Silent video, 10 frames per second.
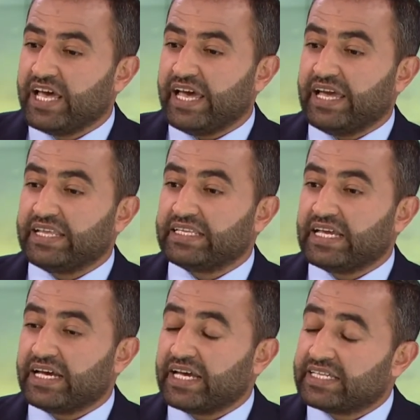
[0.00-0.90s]
in
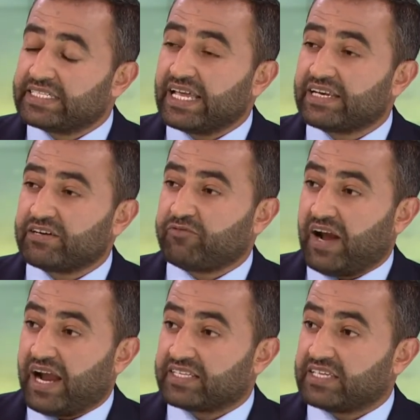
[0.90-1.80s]
Tel
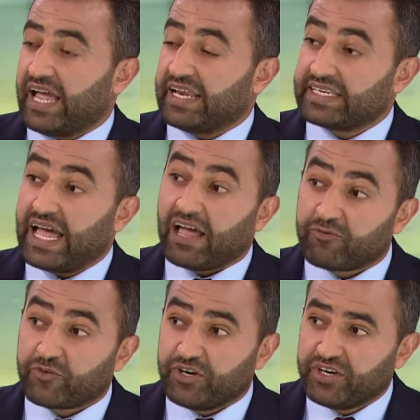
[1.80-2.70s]
Rifat and
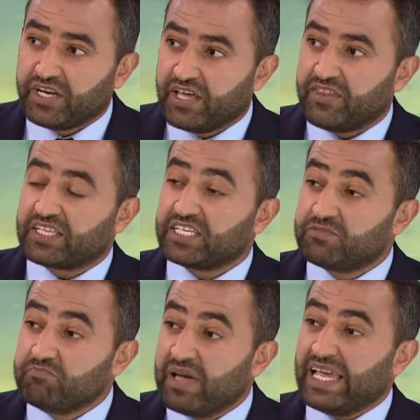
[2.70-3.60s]
Afrin, that
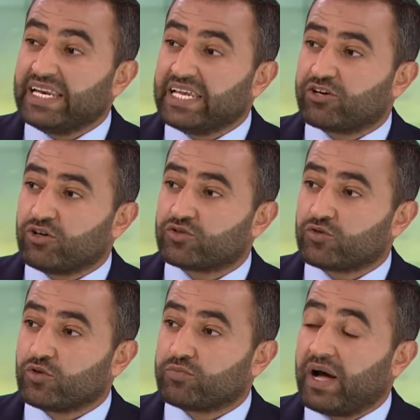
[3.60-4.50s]
is mainly
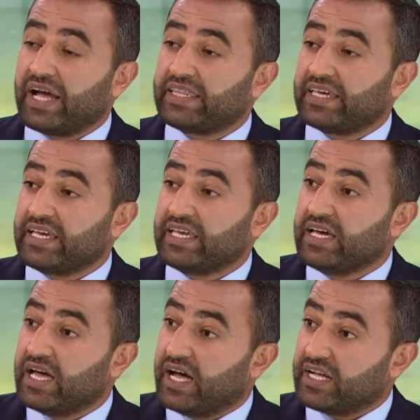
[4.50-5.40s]
controlled by the
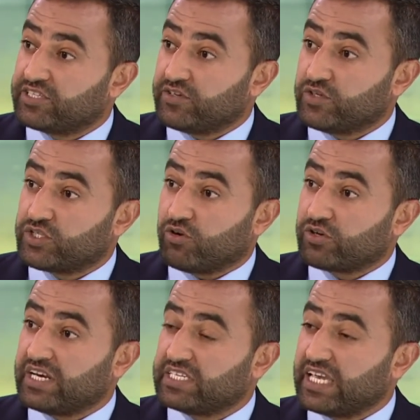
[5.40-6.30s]
terrorist
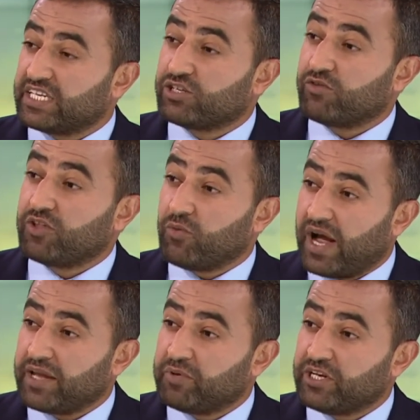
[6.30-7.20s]
organization of the
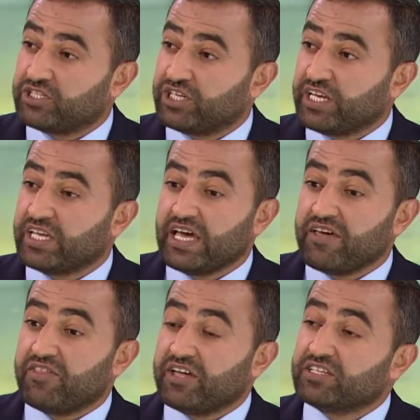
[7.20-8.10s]
YPG,
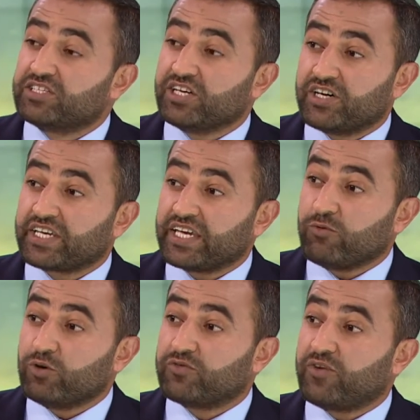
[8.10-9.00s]
then Turkey
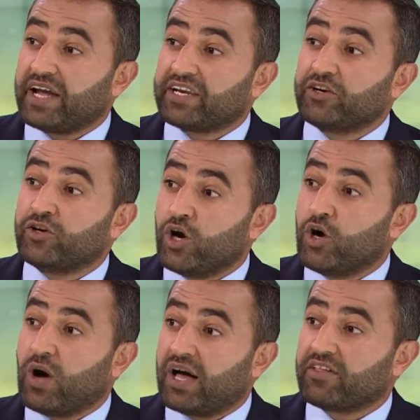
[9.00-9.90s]
would find
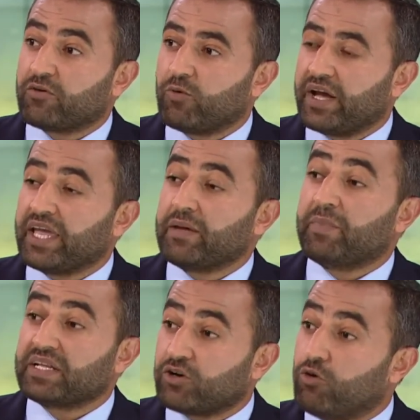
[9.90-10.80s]
no other way
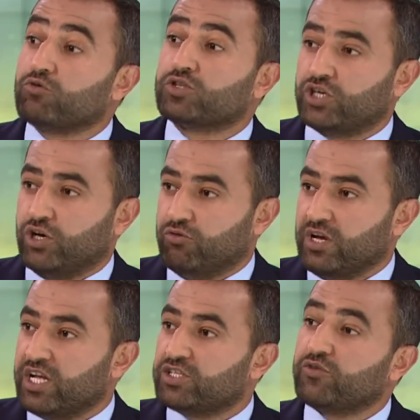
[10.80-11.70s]
but also
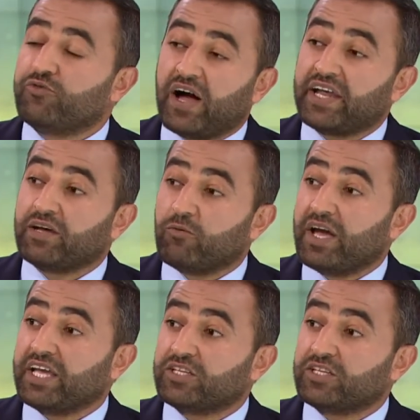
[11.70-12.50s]
to find a way